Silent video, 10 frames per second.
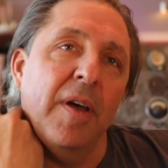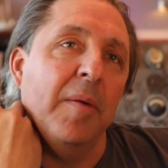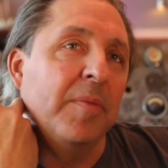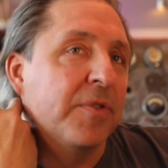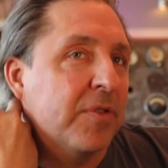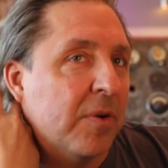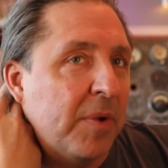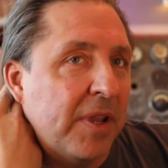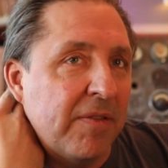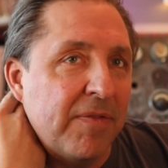I'm sure
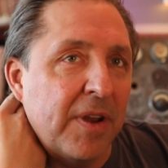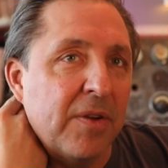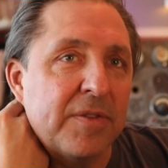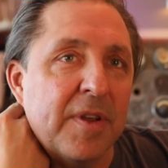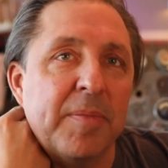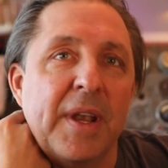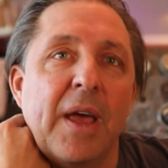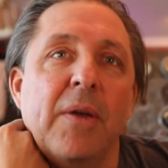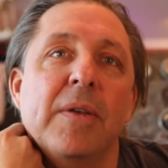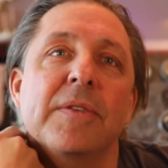we can figure something
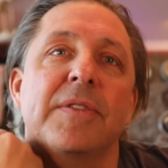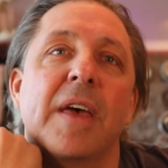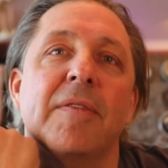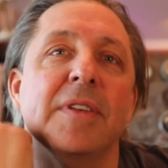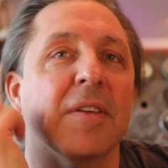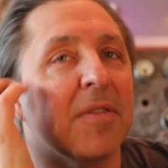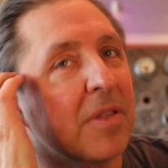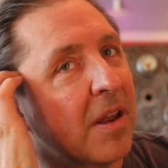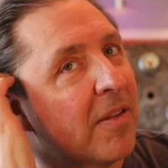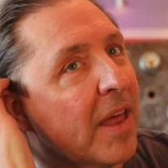out. Just haven't ever
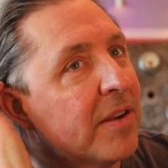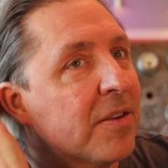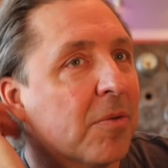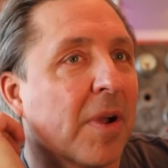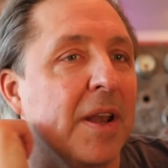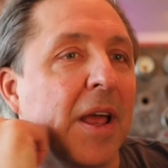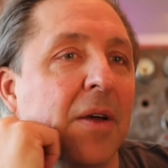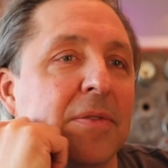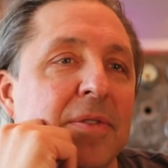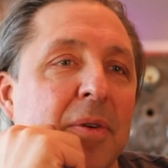thought of that until right
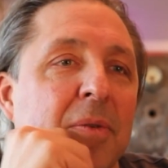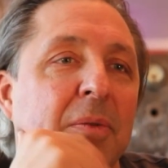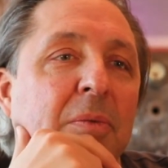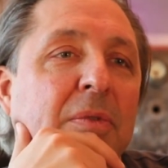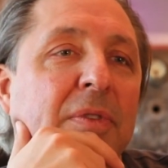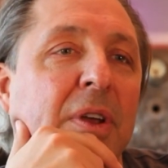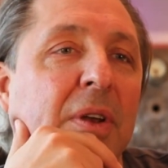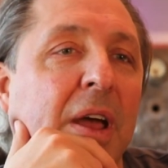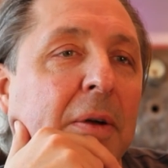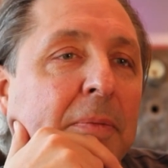now. So we'll figure
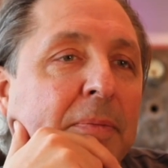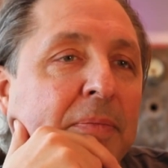it out.